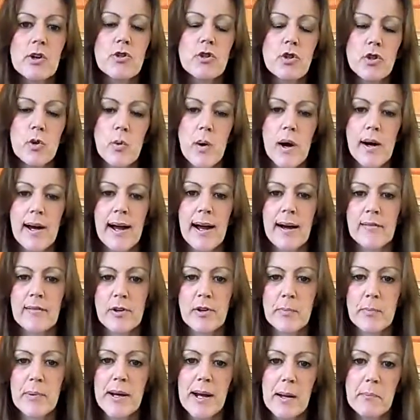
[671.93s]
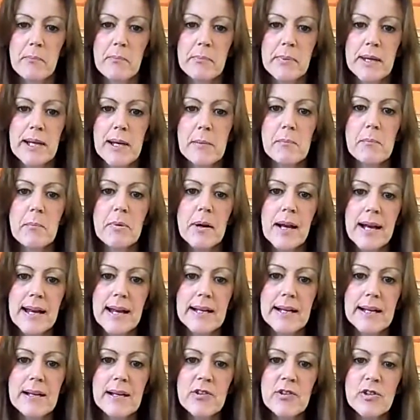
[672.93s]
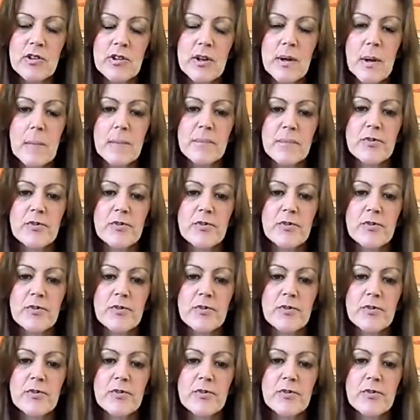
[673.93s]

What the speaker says: do I have a plan B in place